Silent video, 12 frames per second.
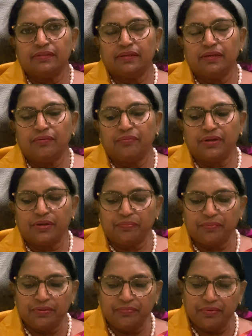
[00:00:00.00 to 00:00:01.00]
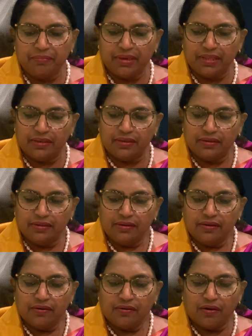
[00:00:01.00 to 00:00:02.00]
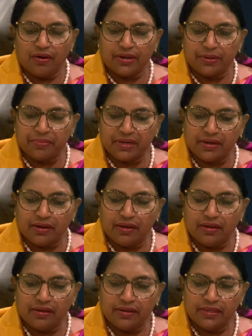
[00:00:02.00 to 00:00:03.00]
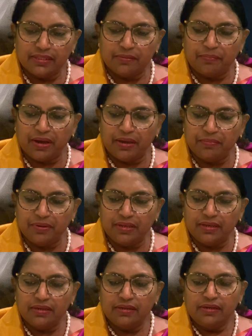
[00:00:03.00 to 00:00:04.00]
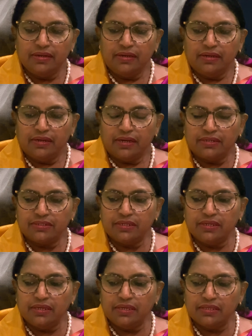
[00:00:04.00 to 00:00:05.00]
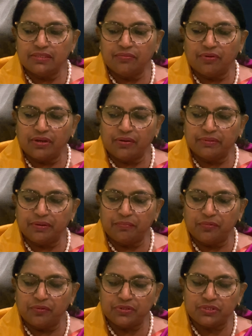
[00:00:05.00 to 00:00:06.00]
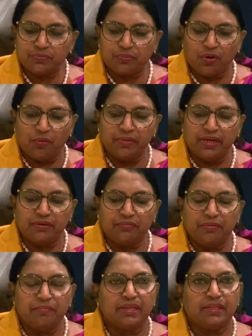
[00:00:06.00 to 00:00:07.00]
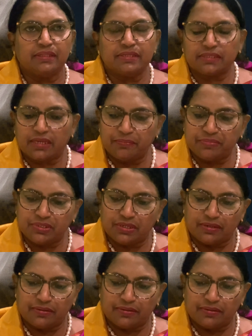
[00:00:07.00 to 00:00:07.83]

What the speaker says: a wonderful woman called Rebecca in the Bible, and she is the one of the most prominent women in the scripture.